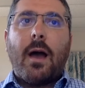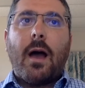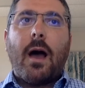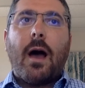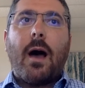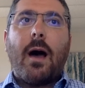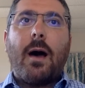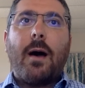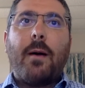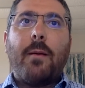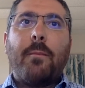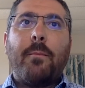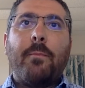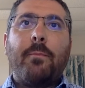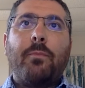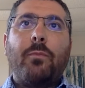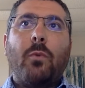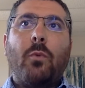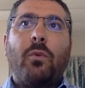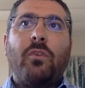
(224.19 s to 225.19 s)

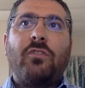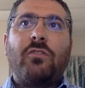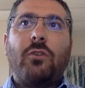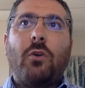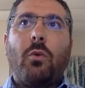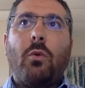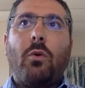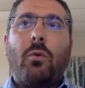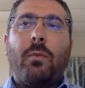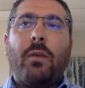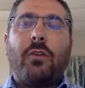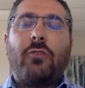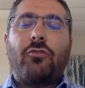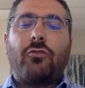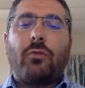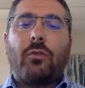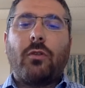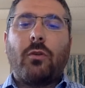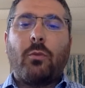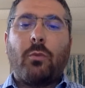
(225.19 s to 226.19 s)
Um, we still will make
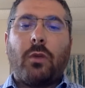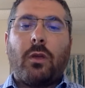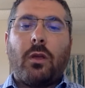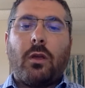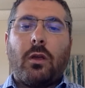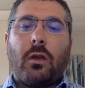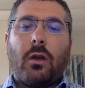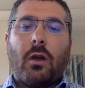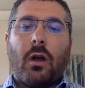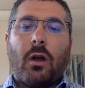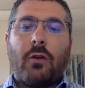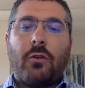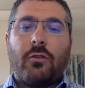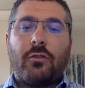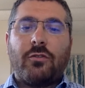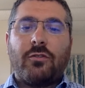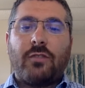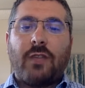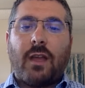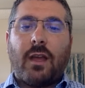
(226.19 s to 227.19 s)
sure that we
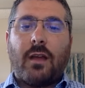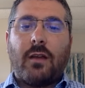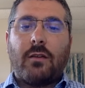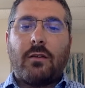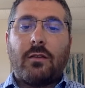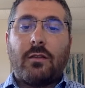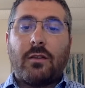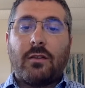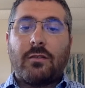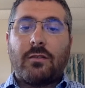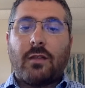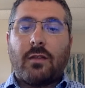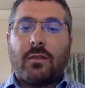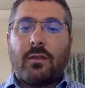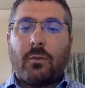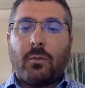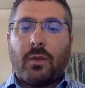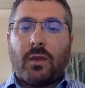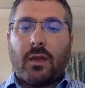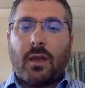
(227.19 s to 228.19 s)
understand to the extent
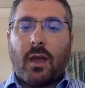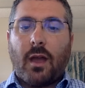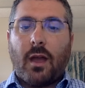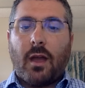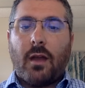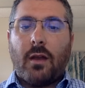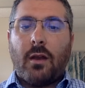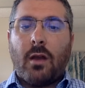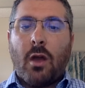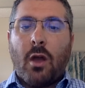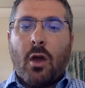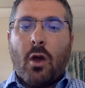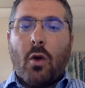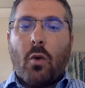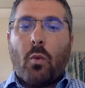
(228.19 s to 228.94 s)
that we can